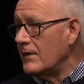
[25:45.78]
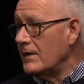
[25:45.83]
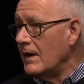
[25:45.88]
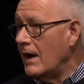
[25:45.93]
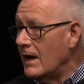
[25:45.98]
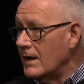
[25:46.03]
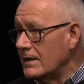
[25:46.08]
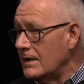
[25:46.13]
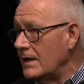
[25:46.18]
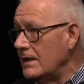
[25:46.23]
and the
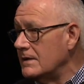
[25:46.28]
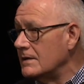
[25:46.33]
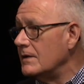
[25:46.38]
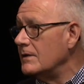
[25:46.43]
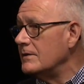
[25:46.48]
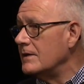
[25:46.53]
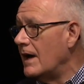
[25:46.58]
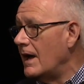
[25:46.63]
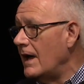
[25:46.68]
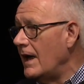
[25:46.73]
non
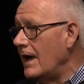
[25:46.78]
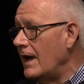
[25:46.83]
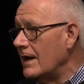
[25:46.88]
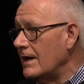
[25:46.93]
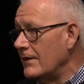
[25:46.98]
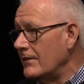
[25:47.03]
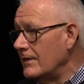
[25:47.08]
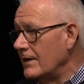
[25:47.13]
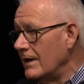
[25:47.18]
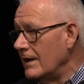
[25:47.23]
keto
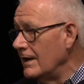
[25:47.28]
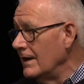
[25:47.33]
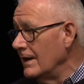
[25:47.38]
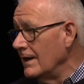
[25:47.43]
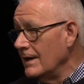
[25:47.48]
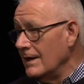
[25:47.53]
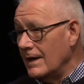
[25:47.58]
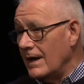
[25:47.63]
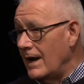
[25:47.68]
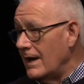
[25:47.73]
diet and the,
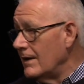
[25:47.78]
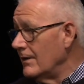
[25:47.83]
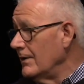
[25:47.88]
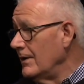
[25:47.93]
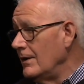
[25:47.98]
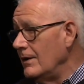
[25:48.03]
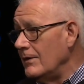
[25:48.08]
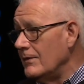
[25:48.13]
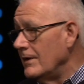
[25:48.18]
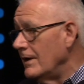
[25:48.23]
I
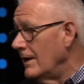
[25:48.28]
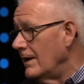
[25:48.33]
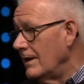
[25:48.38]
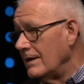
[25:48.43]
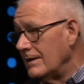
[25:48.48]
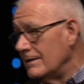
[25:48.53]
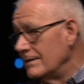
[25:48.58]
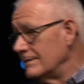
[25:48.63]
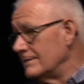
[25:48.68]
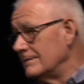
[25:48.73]
don't know,
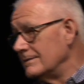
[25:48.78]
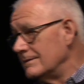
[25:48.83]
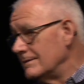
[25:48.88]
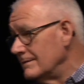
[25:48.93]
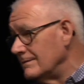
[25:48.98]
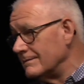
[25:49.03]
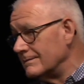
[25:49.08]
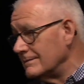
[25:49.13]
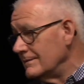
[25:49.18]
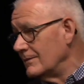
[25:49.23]
the
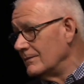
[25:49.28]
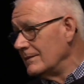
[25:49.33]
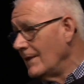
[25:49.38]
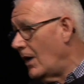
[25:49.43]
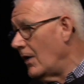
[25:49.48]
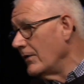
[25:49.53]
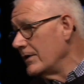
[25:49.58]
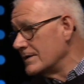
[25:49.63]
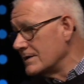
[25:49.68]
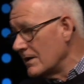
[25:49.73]

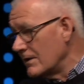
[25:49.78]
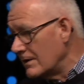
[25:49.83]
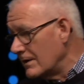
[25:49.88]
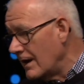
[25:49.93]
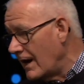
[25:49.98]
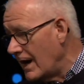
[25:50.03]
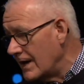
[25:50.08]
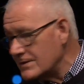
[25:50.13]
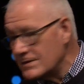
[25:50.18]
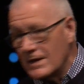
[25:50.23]
all these other
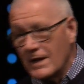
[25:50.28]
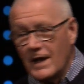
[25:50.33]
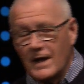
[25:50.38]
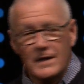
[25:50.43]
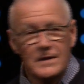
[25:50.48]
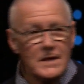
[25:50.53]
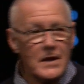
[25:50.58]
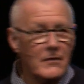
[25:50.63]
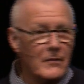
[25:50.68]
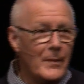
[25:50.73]
diets you
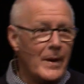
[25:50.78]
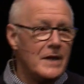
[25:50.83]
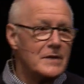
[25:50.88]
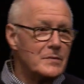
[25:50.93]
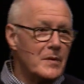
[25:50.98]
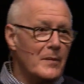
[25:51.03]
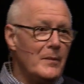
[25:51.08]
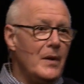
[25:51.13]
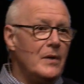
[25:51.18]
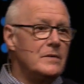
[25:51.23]
got
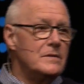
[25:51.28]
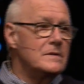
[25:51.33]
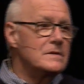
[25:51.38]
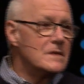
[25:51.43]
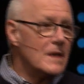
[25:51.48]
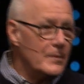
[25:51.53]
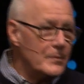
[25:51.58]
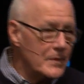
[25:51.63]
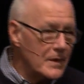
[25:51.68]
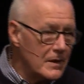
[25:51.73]
everybody's promoting
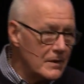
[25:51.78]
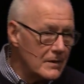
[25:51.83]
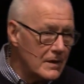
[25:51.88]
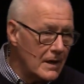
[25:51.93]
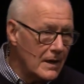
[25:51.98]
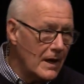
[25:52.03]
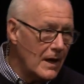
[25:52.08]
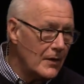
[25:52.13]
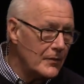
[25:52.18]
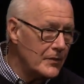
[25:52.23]
something
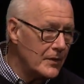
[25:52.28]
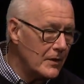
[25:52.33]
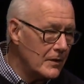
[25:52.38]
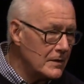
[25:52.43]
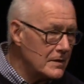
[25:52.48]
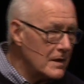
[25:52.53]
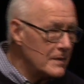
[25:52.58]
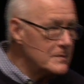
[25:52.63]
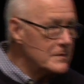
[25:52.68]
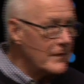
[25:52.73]
okay out
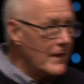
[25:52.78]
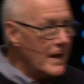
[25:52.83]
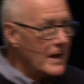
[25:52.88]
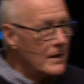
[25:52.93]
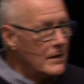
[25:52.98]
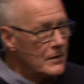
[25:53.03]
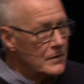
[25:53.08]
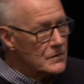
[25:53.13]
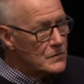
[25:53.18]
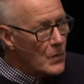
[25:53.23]
there in terms of how
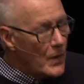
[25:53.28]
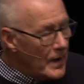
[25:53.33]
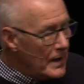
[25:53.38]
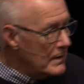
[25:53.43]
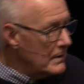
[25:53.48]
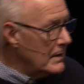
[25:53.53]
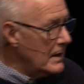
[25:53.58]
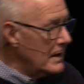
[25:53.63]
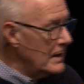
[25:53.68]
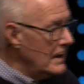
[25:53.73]
to lose
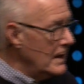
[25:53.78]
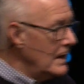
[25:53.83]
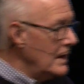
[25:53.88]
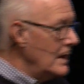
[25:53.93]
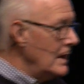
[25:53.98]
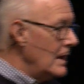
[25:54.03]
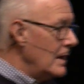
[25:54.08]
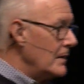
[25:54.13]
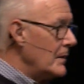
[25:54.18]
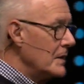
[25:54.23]
weight okay
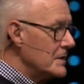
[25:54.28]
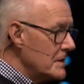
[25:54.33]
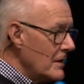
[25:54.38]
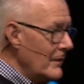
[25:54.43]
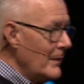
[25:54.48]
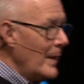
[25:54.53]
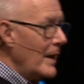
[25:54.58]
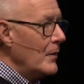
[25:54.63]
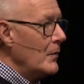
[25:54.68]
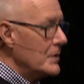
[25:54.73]
because
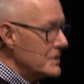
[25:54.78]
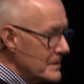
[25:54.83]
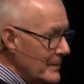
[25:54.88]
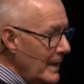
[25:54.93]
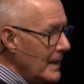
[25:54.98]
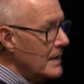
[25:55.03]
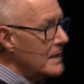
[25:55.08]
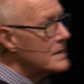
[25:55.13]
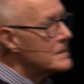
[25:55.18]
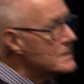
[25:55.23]
everybody wants
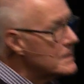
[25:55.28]
to make a